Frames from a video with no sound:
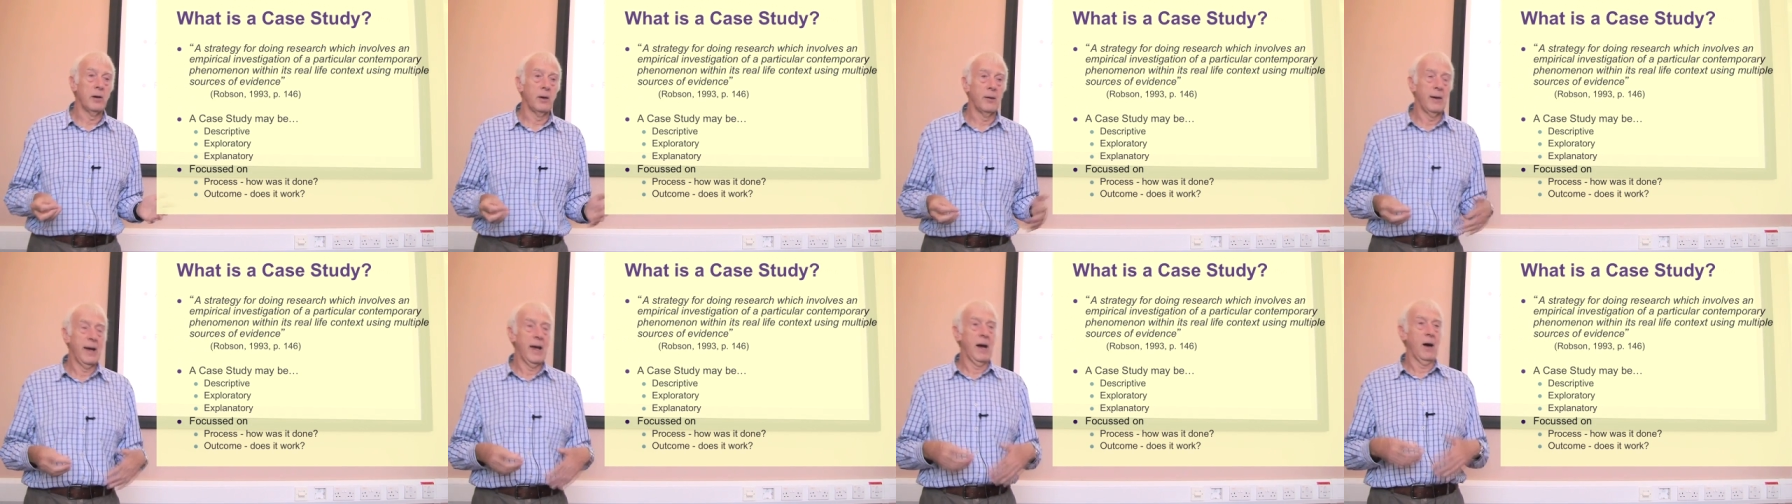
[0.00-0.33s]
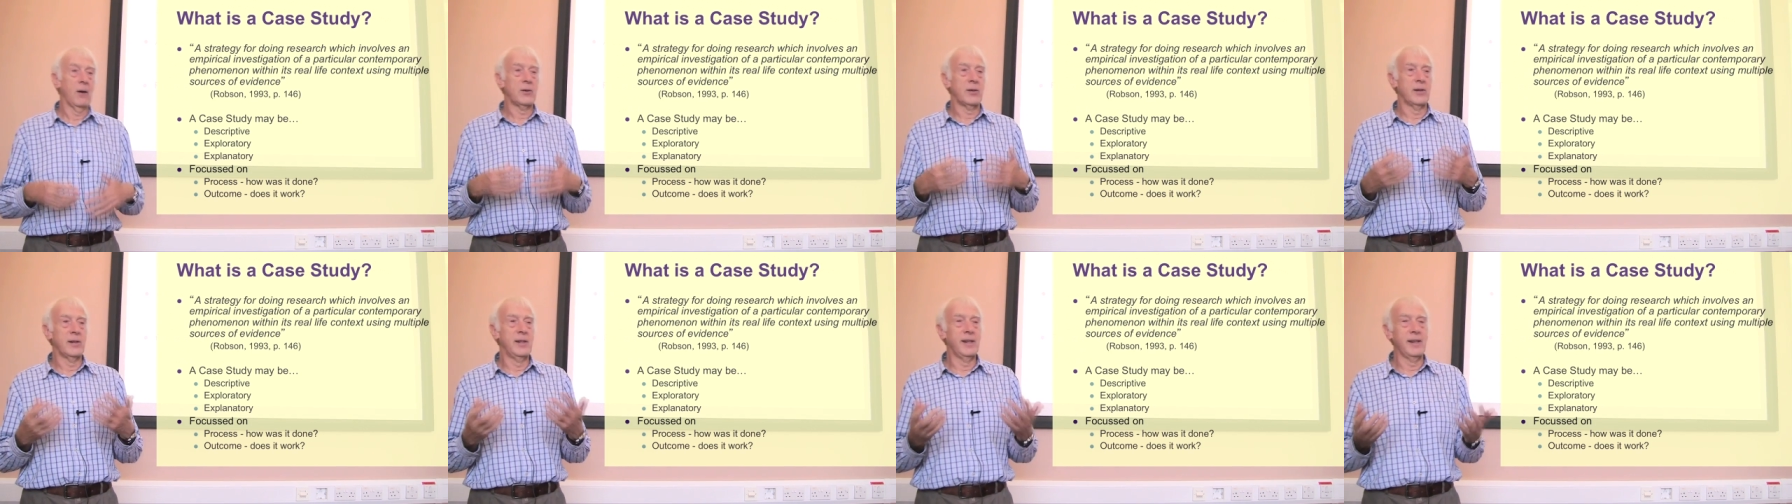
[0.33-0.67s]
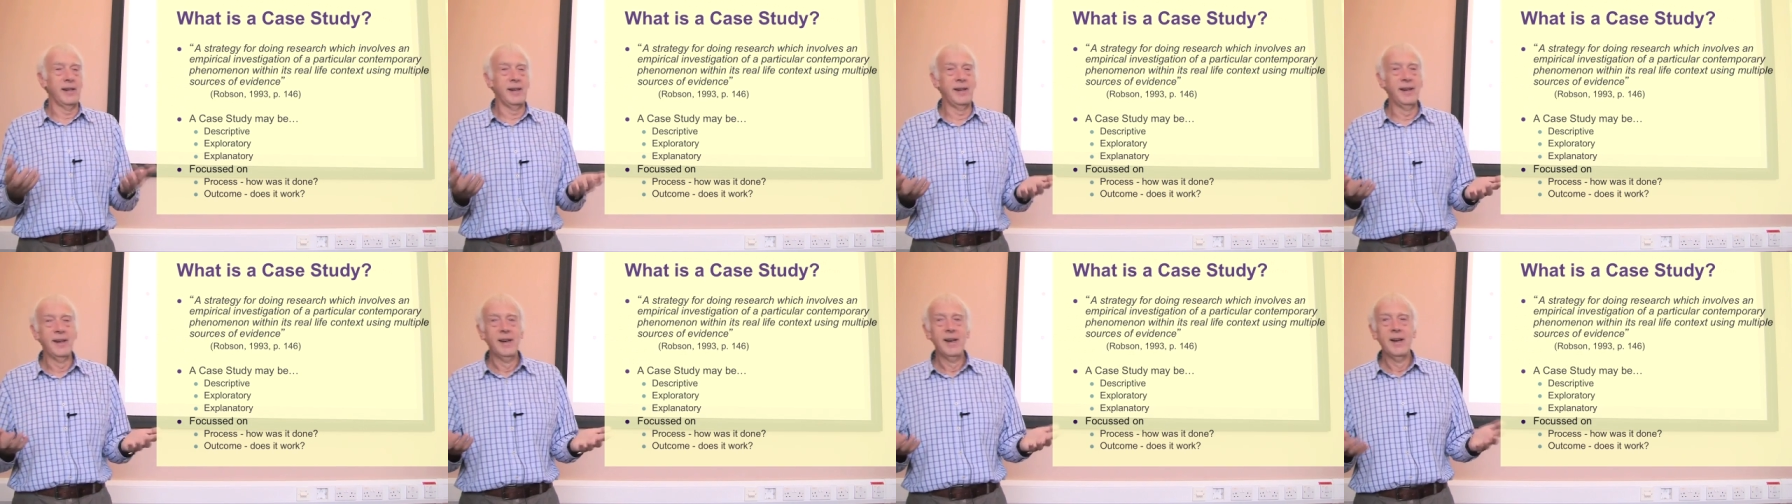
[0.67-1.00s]
You know, how do
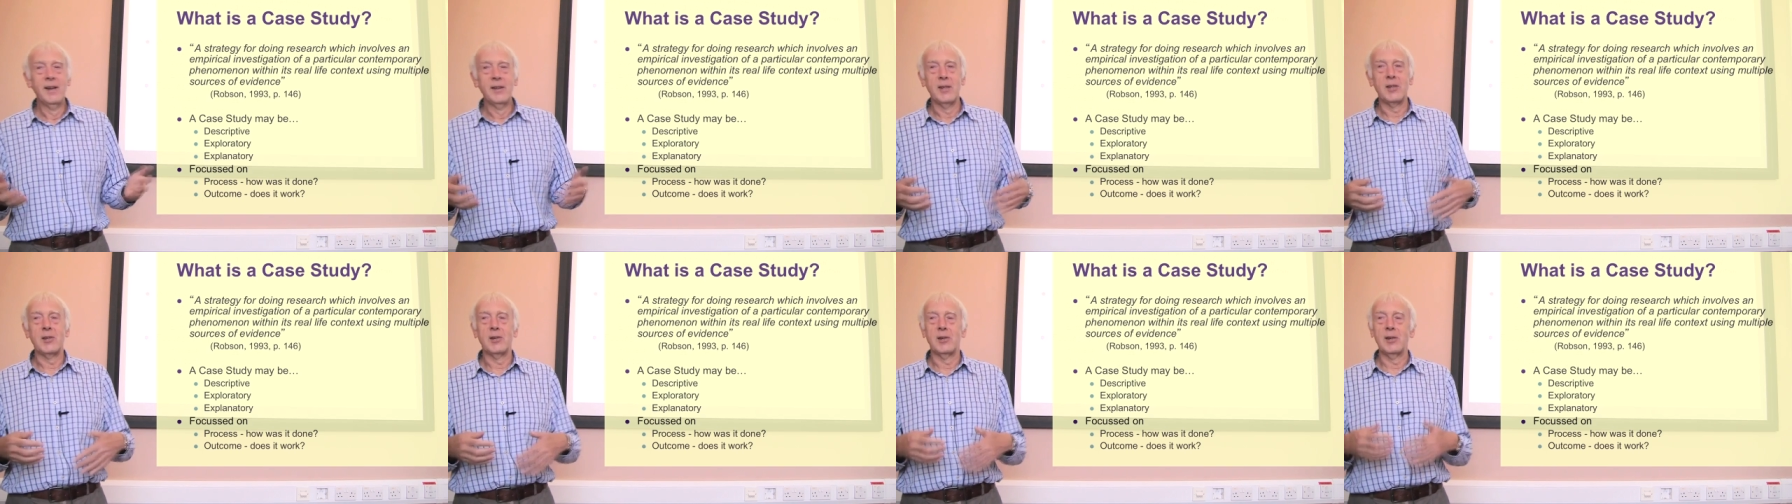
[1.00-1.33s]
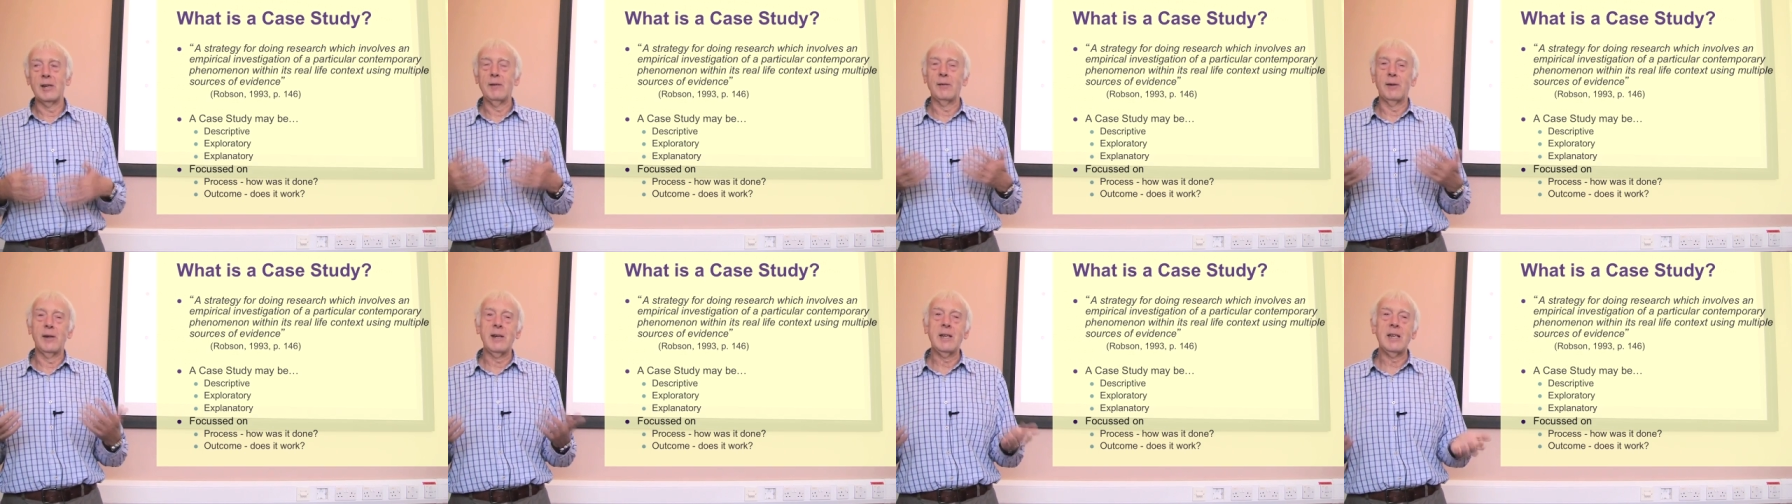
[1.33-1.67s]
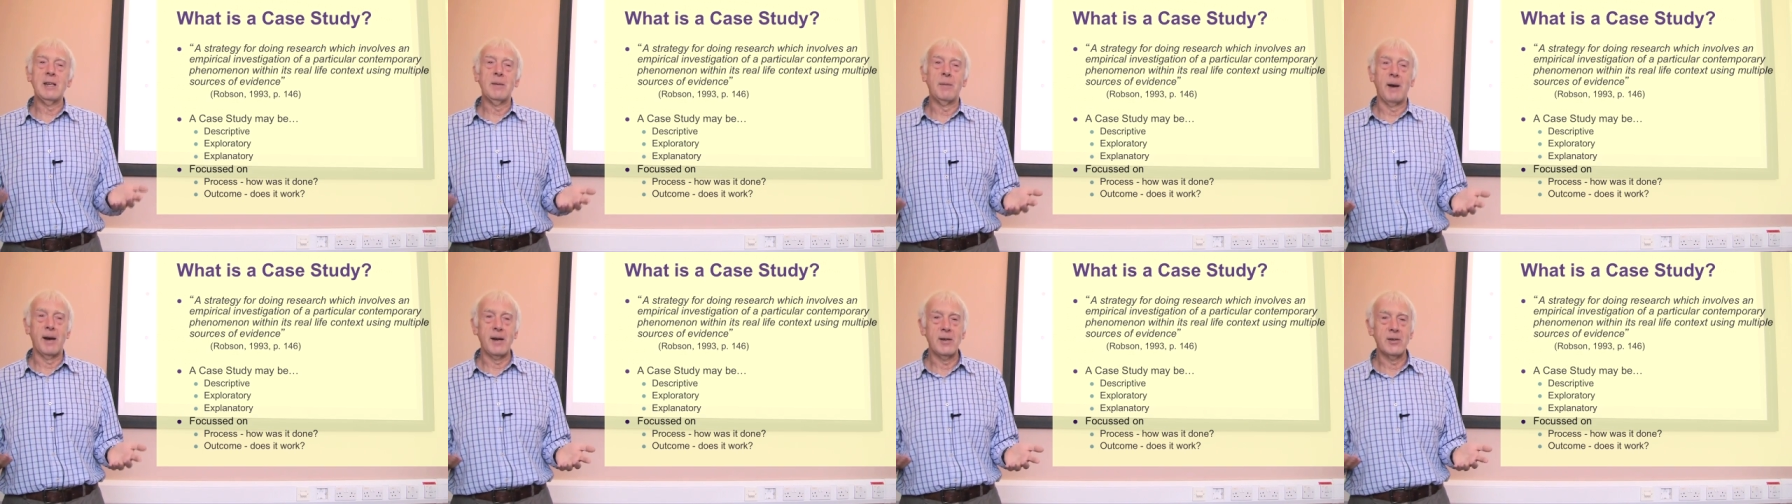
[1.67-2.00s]
the TV
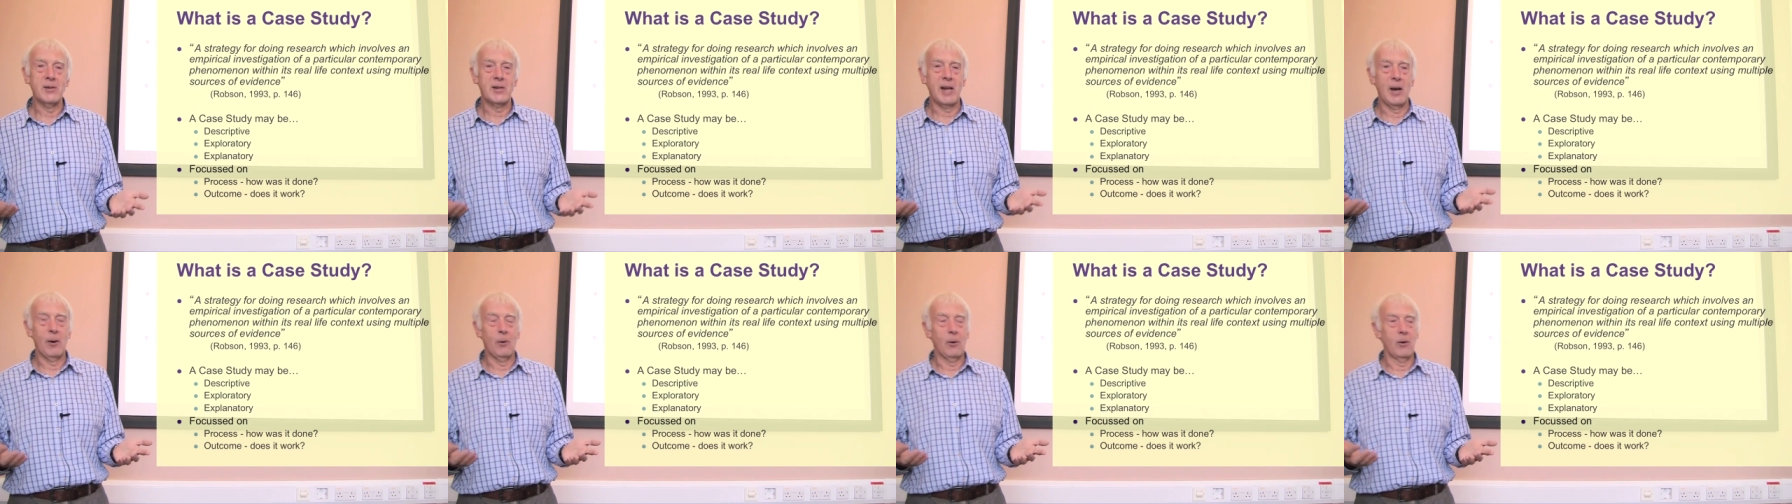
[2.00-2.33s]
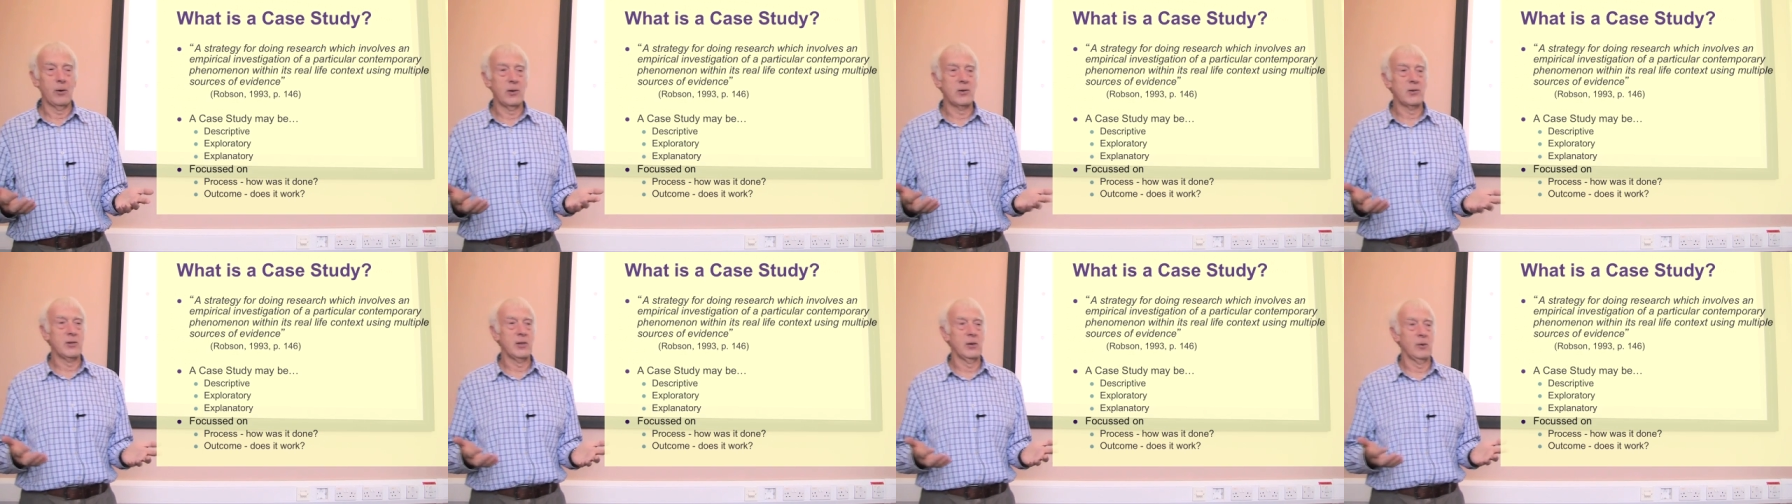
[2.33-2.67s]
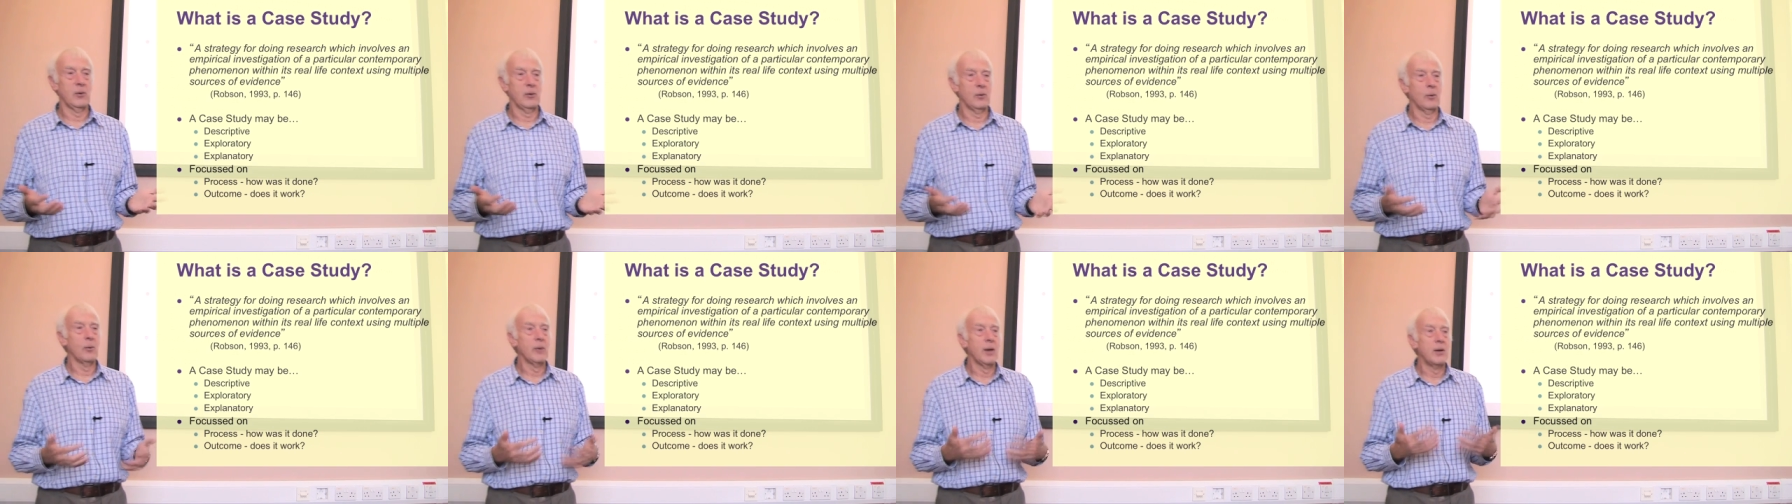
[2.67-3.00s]
debates go on, and
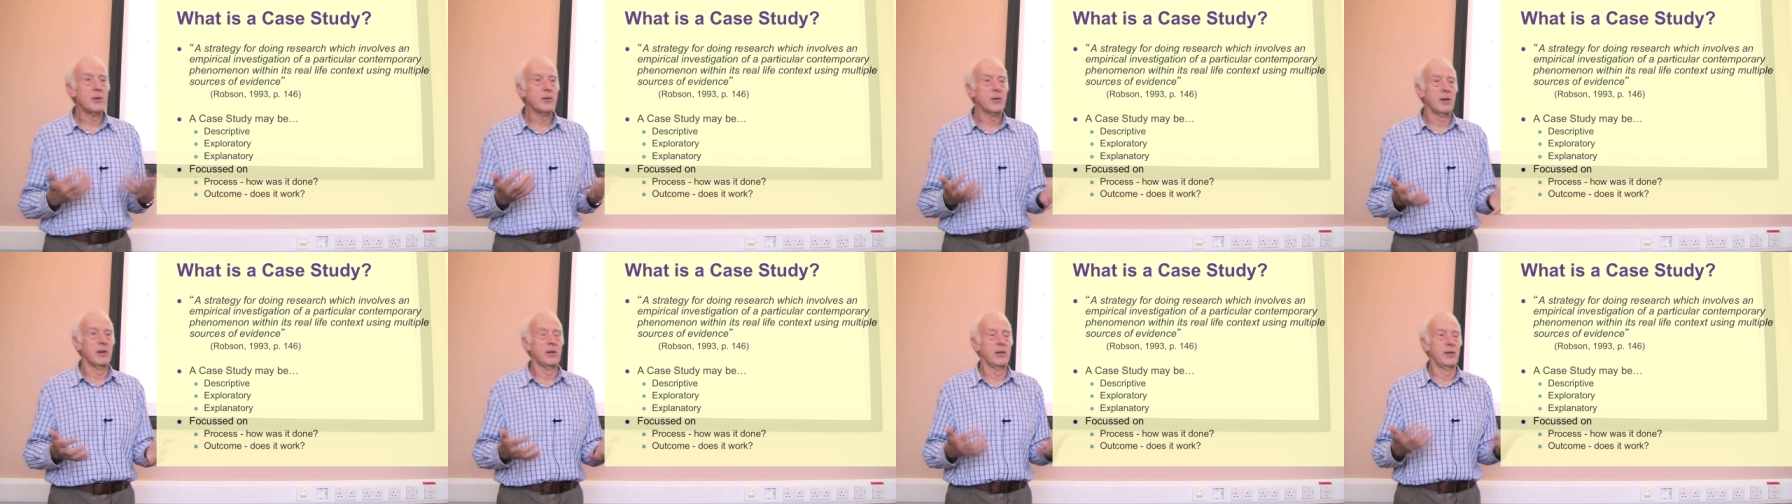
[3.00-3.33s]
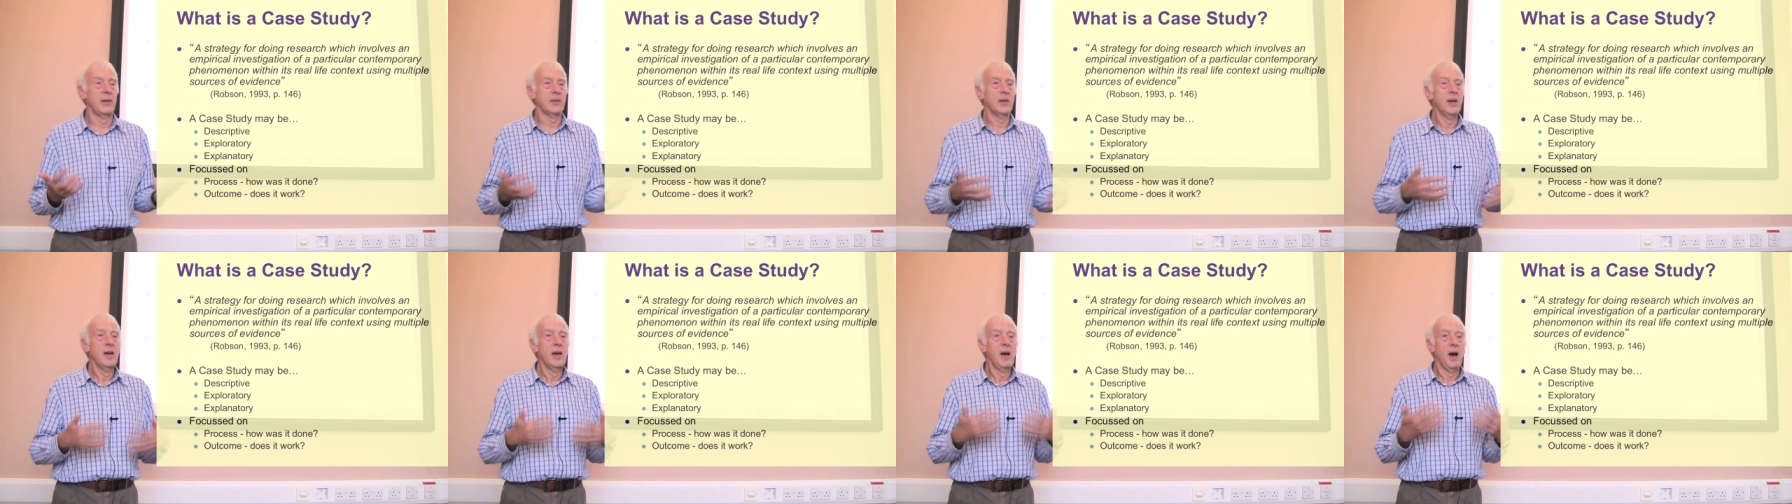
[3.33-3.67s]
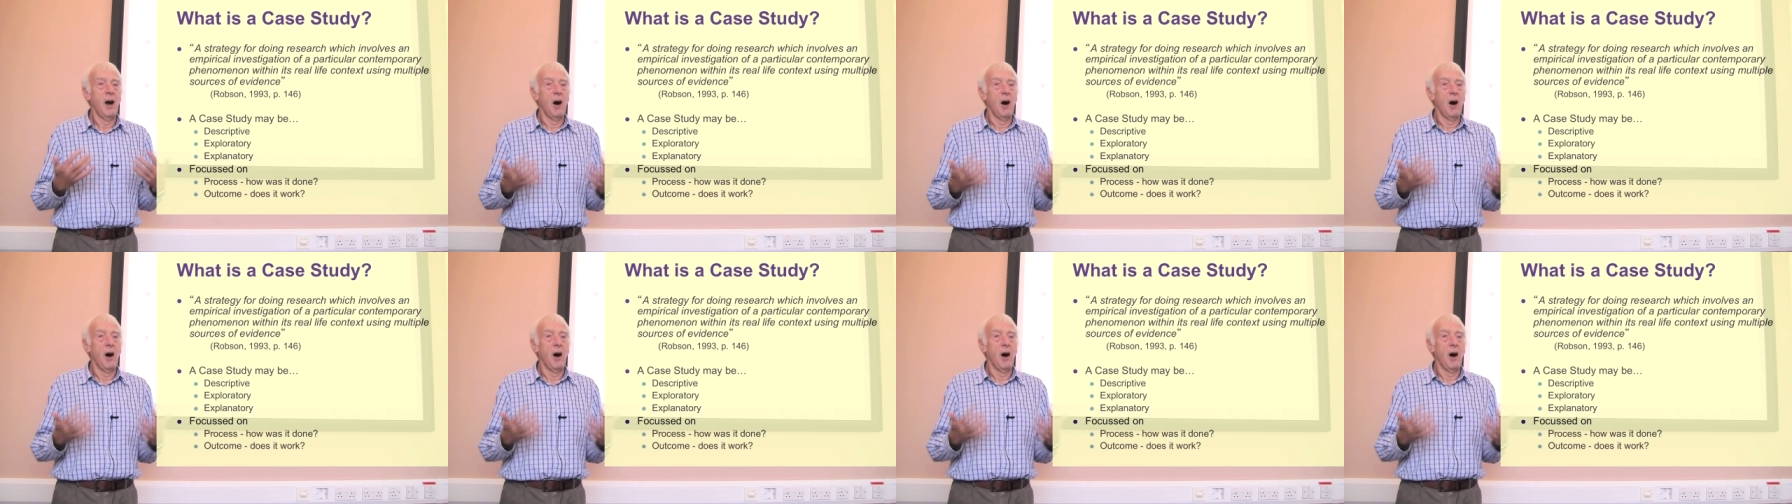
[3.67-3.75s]
so on? All those kind of things.